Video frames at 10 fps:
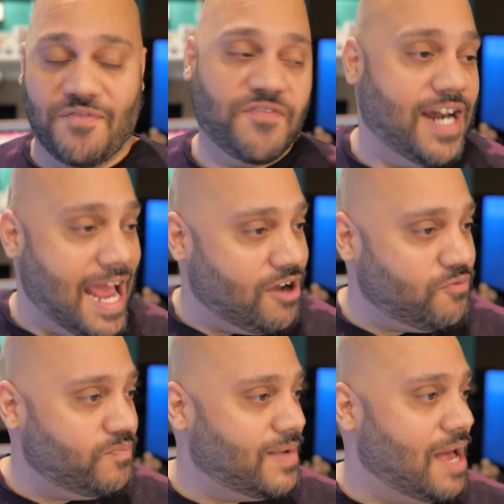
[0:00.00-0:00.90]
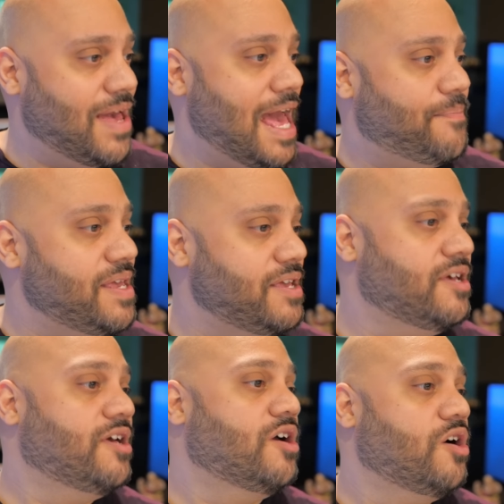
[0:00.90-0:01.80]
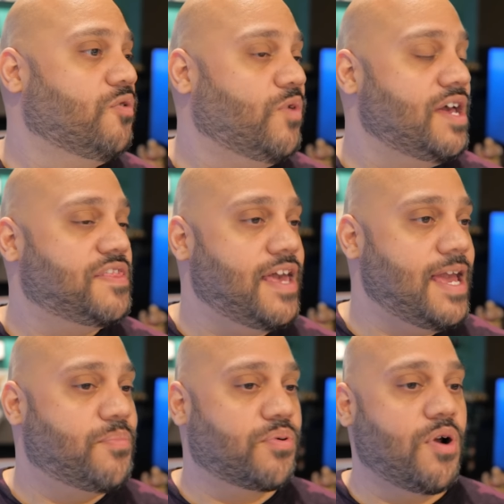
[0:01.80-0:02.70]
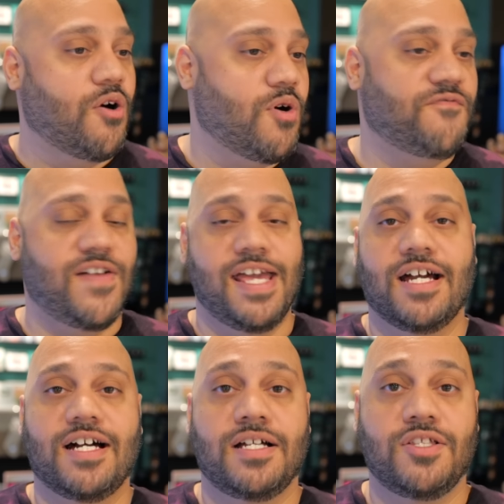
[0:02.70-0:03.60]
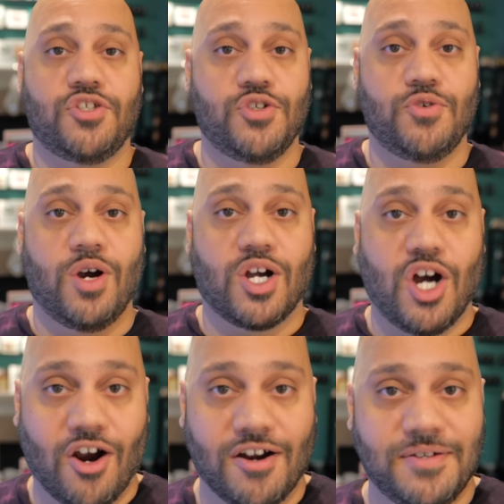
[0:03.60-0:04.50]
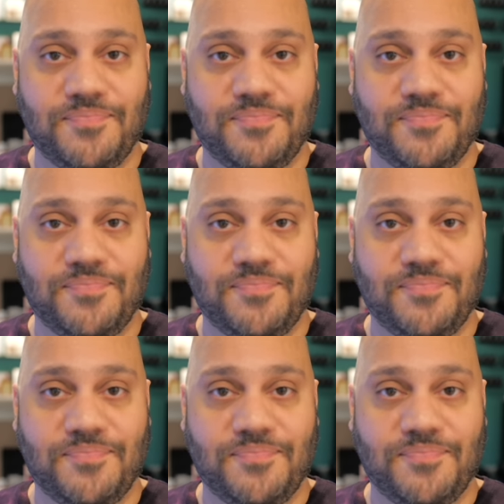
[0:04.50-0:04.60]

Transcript: But for now, I'm happy with a Pro Vega 2 card.